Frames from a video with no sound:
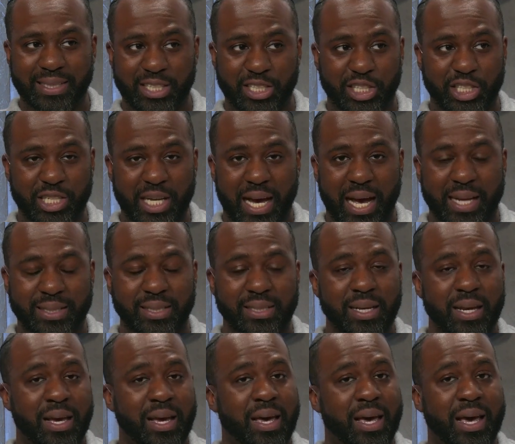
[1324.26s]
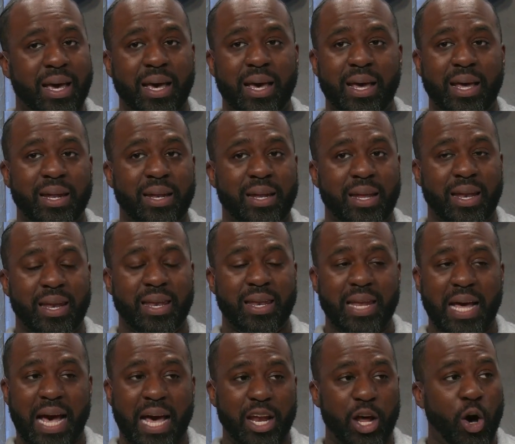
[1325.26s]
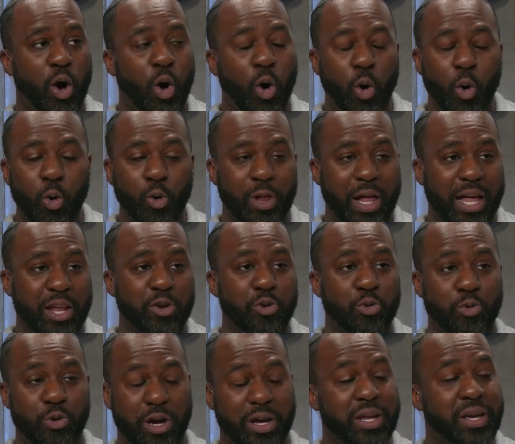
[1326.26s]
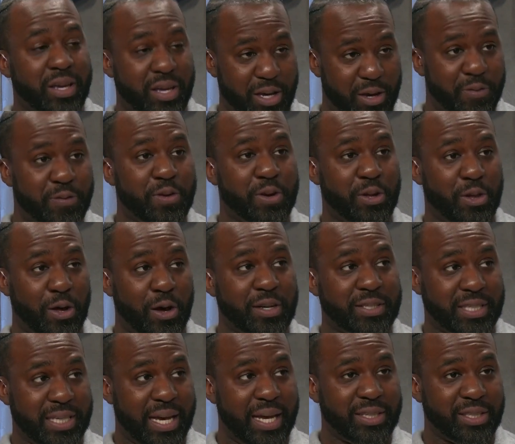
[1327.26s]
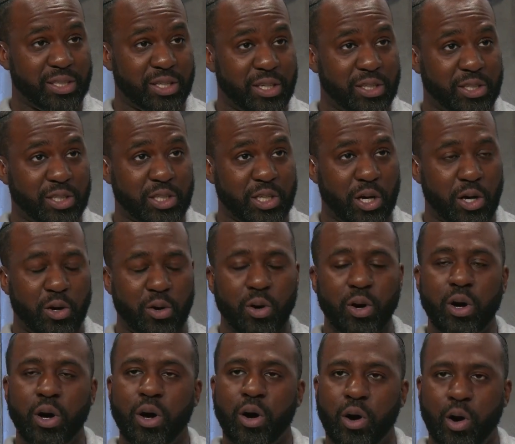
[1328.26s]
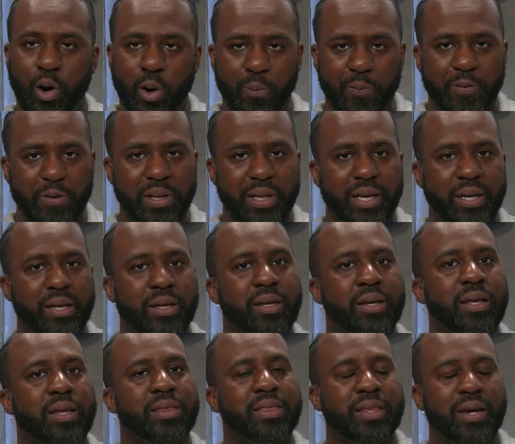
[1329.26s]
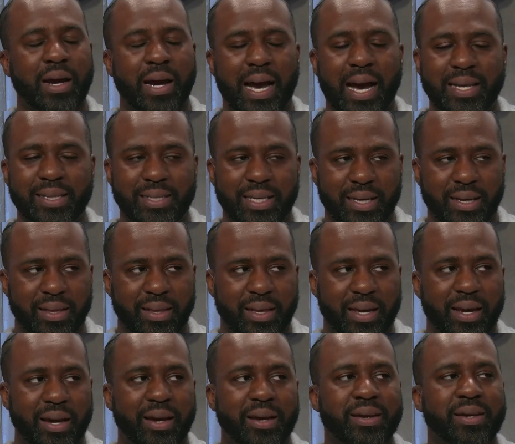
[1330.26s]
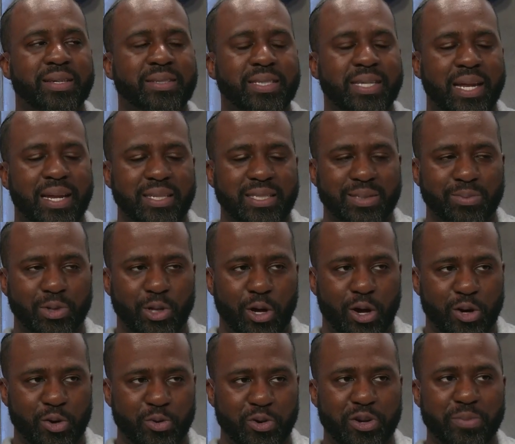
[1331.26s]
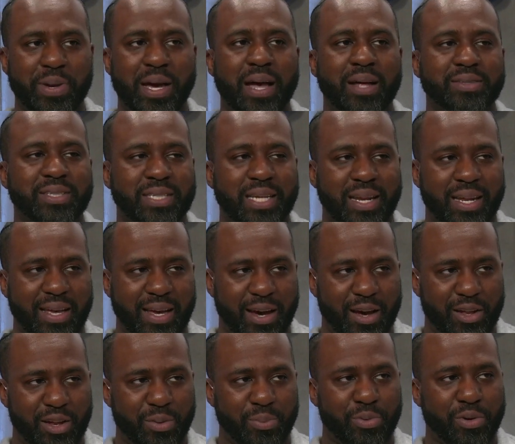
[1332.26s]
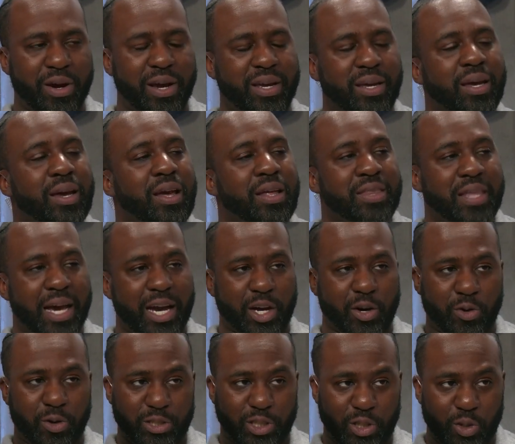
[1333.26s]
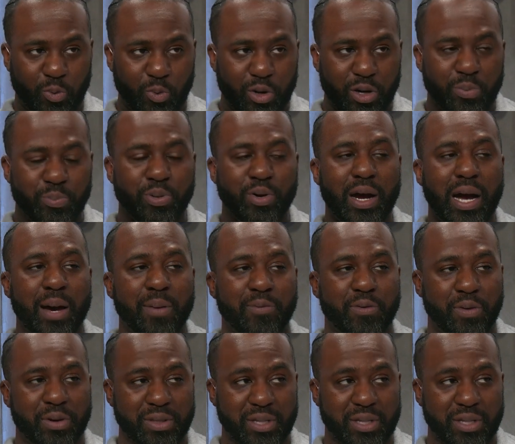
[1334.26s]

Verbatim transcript: of shots, and not a whole lot of running if you're Los Angeles. So hopefully their idea there is getting some long rebounds, getting out on the break. That Christian Wood prop for a